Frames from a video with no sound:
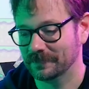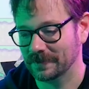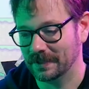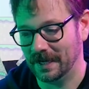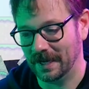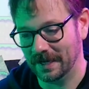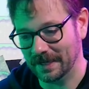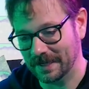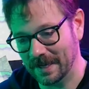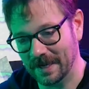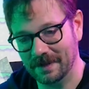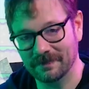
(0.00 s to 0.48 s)

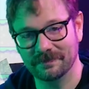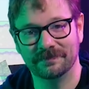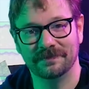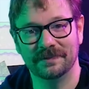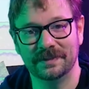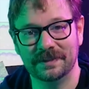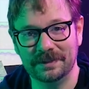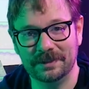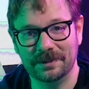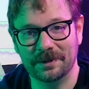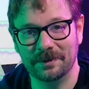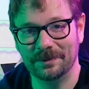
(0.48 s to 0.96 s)
I got
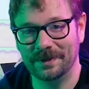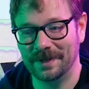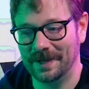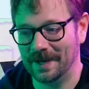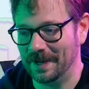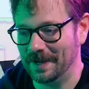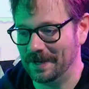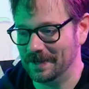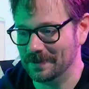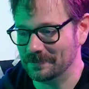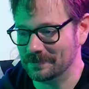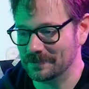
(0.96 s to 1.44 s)
video
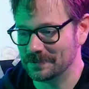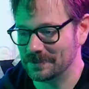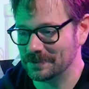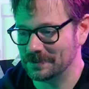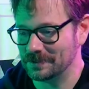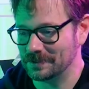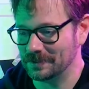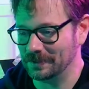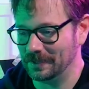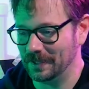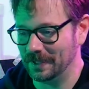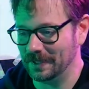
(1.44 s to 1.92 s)

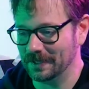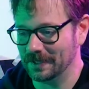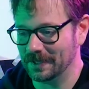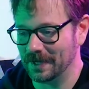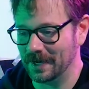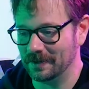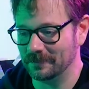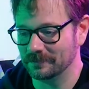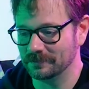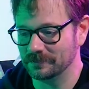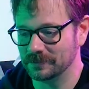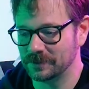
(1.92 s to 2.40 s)
games, like
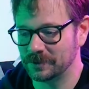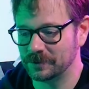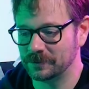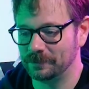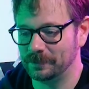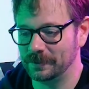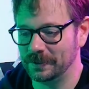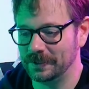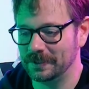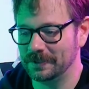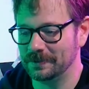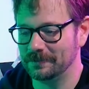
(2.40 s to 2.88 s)
I'm
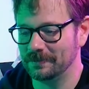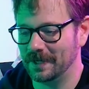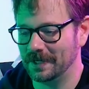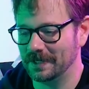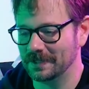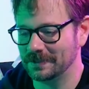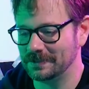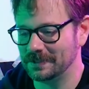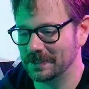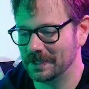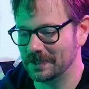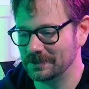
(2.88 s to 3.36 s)
splitting my
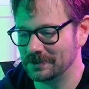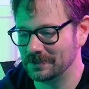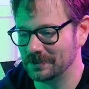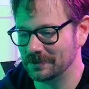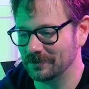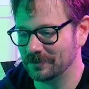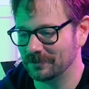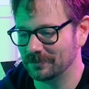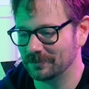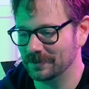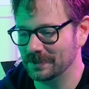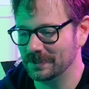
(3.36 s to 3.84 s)

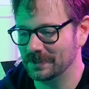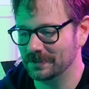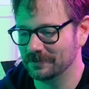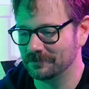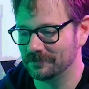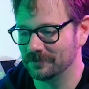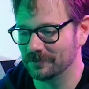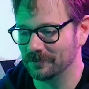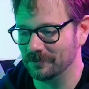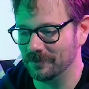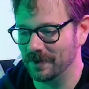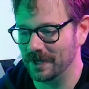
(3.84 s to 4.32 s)
attention three
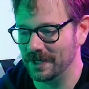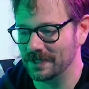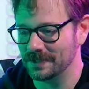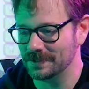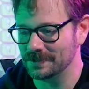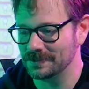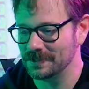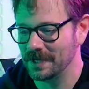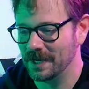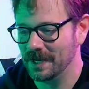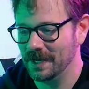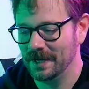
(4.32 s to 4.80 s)
different
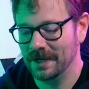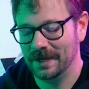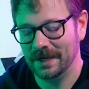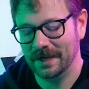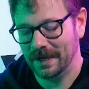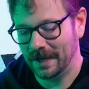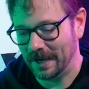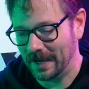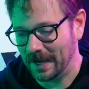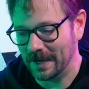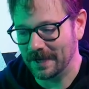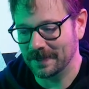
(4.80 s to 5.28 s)
ways,
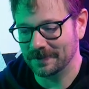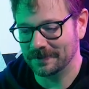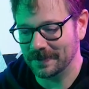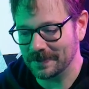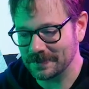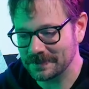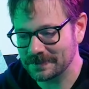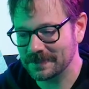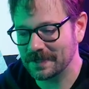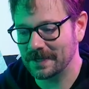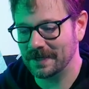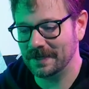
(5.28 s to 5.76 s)
and
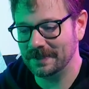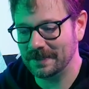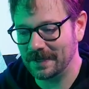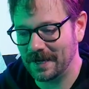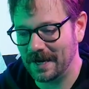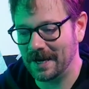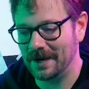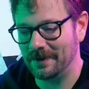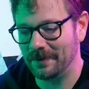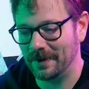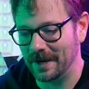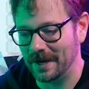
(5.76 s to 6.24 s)
that's kind of
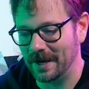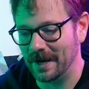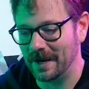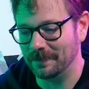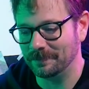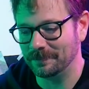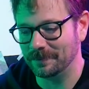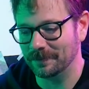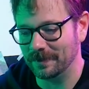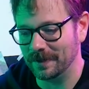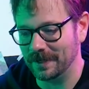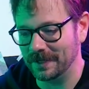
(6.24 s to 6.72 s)
how I
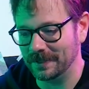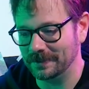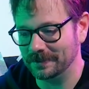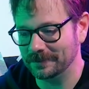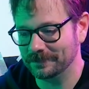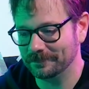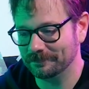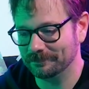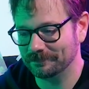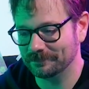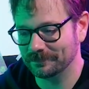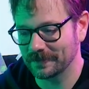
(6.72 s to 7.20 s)
operate.
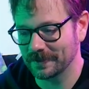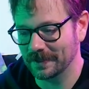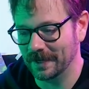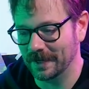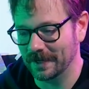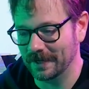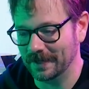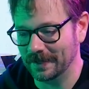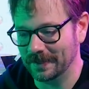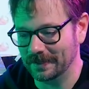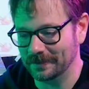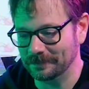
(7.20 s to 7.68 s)

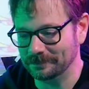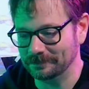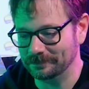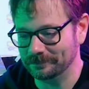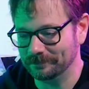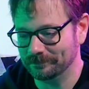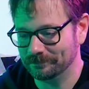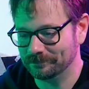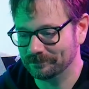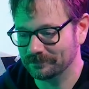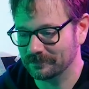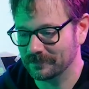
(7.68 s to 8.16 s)

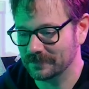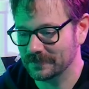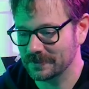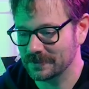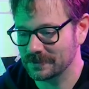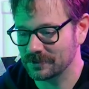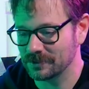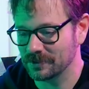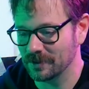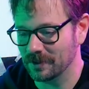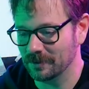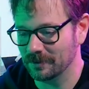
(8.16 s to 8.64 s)

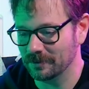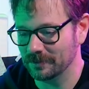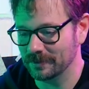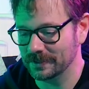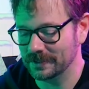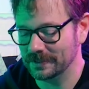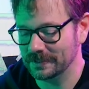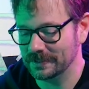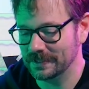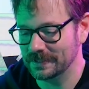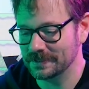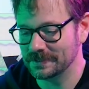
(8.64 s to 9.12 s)

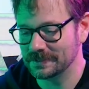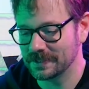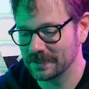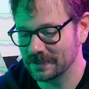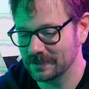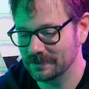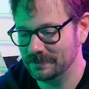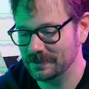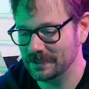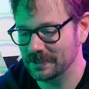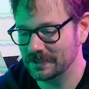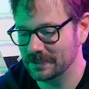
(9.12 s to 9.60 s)
So it's
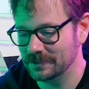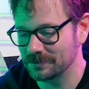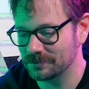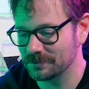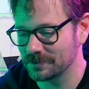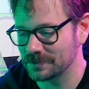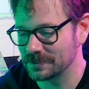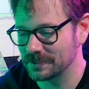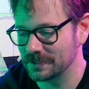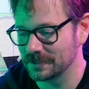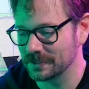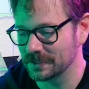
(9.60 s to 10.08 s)
going to be an
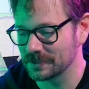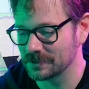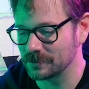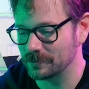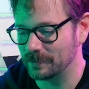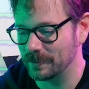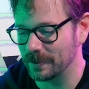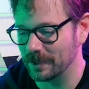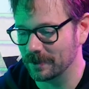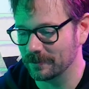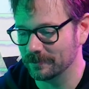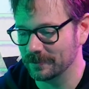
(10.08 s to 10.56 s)
interesting
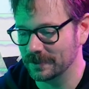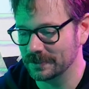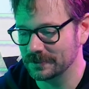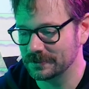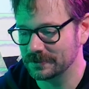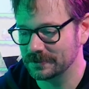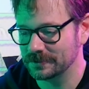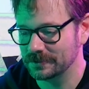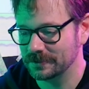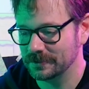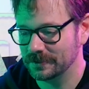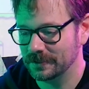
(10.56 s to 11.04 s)

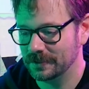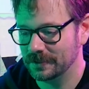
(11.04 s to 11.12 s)
experiment.